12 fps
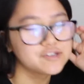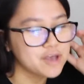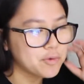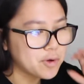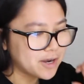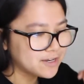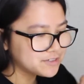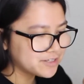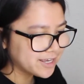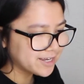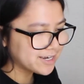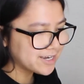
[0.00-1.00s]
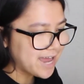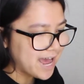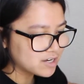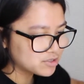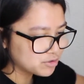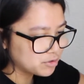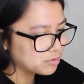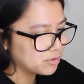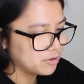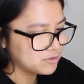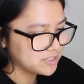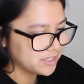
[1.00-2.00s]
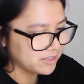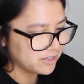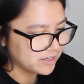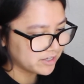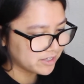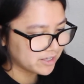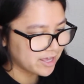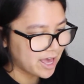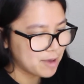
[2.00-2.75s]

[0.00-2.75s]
so I want to do like a natural rosy look.